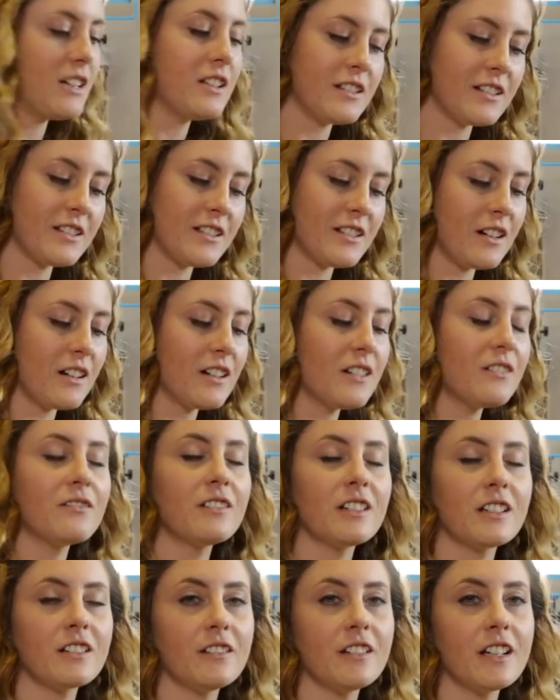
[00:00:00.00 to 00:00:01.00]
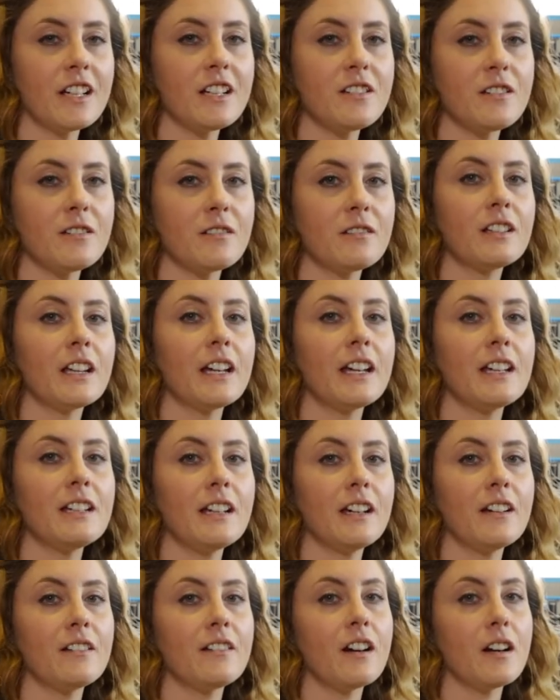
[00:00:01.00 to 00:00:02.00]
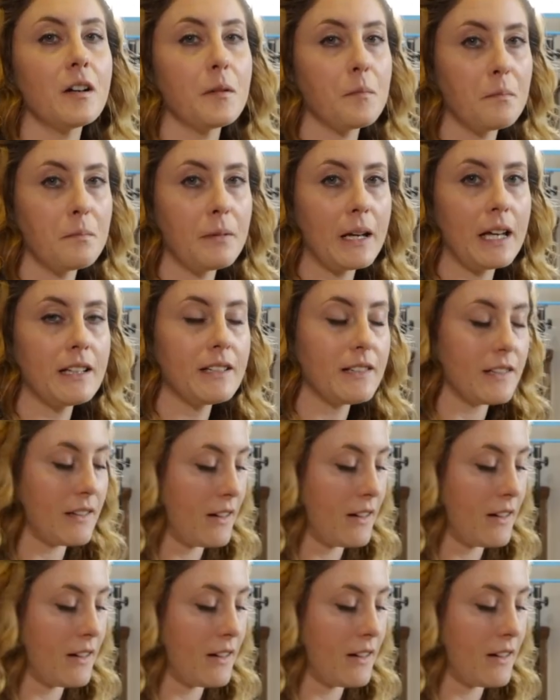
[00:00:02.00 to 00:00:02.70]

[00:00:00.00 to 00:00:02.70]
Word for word: to start, we're going to lay down our base